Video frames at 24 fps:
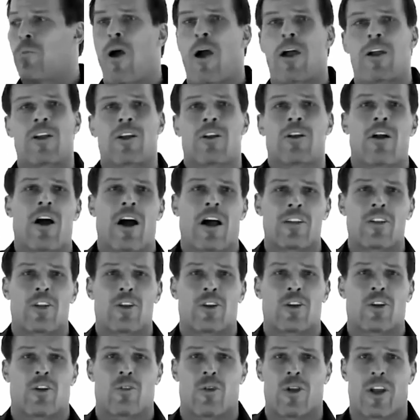Partner on
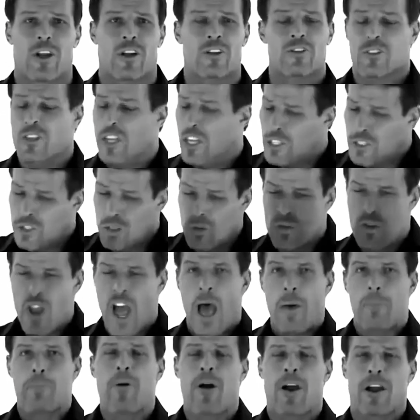your careers. Do
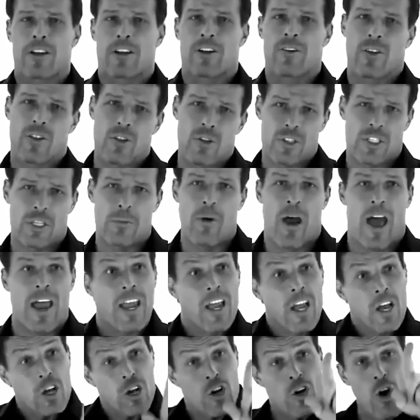not partner on losing
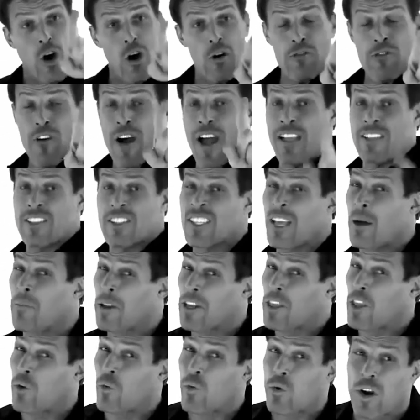body. Go find
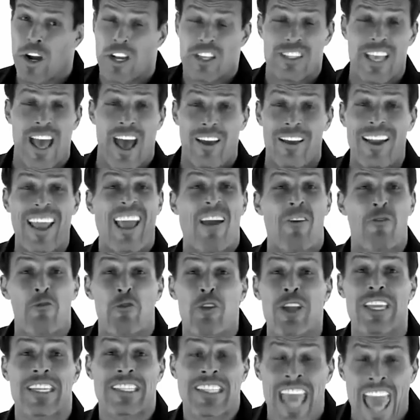somebody that works out
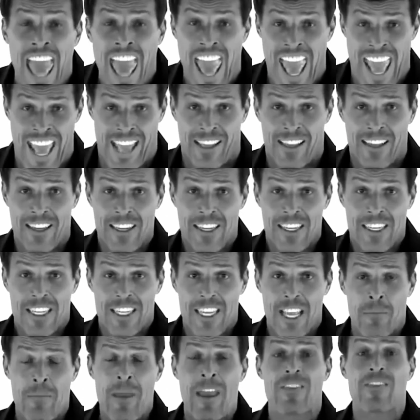every day
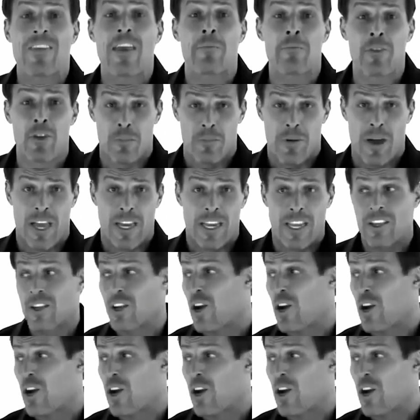and make them your buddy.